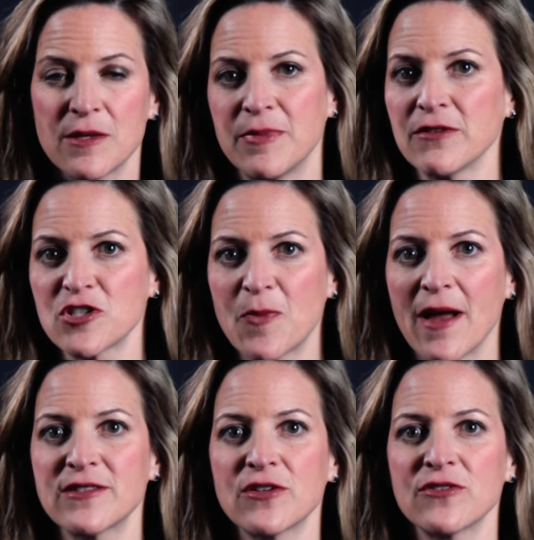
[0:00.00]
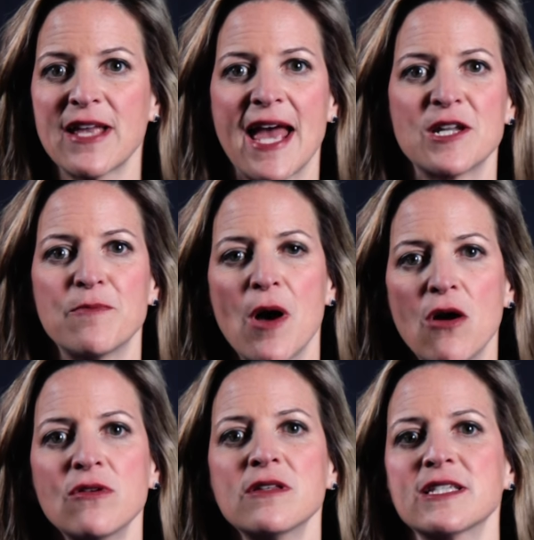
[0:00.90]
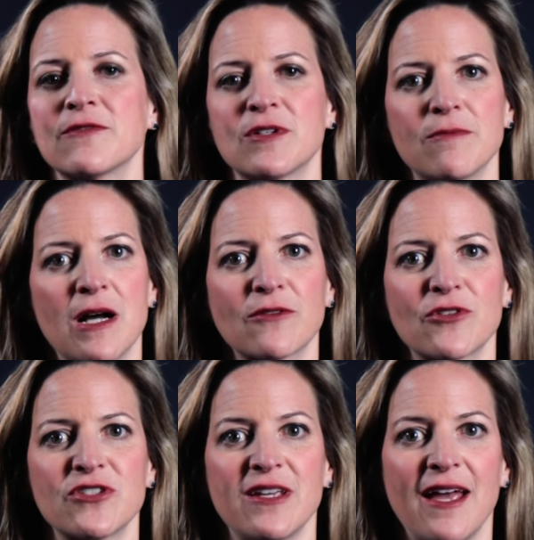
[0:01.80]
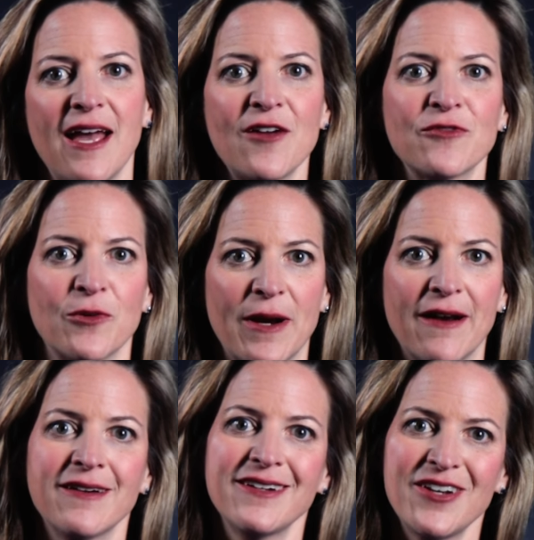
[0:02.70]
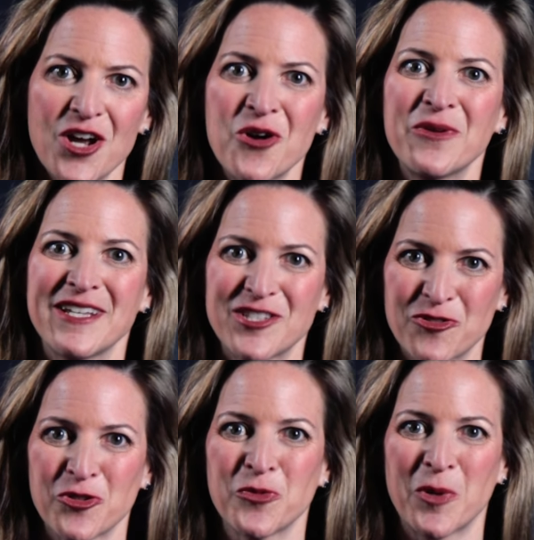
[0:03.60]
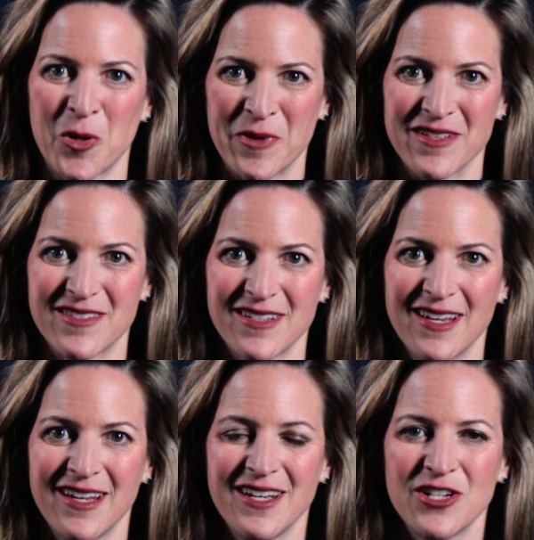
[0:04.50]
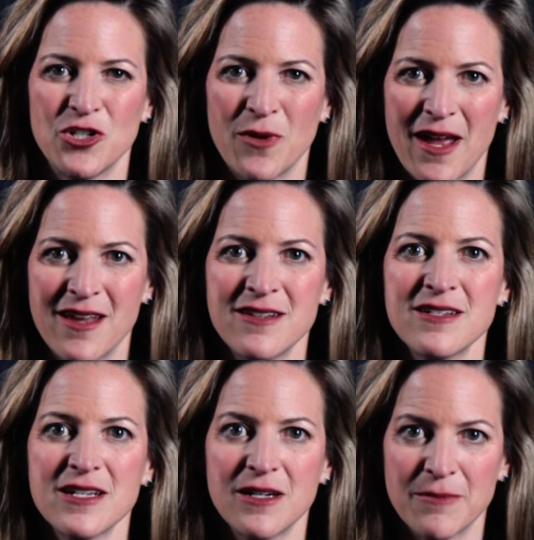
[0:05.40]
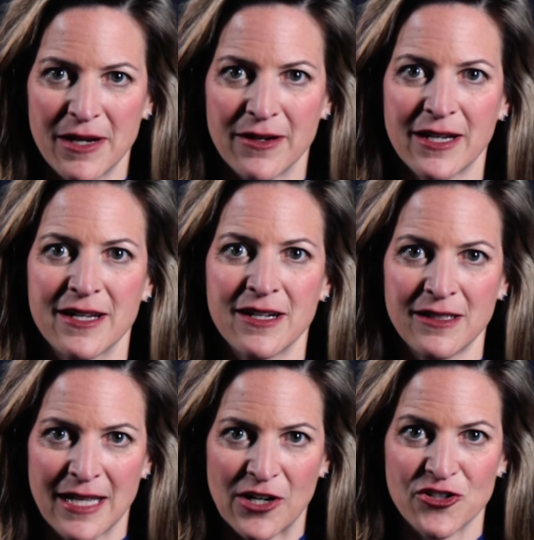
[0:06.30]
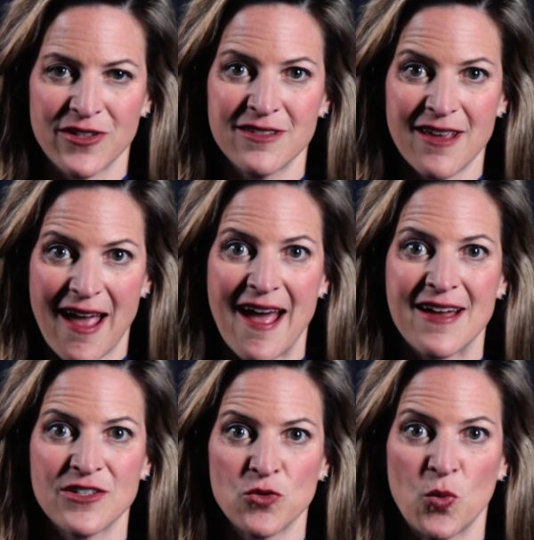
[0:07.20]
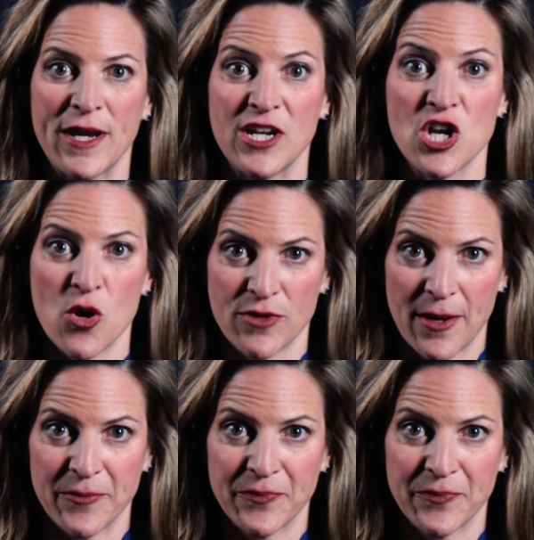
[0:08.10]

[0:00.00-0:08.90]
the bill's sponsors, and opponents of democracy everywhere know its true purpose: to end American elections as we know them.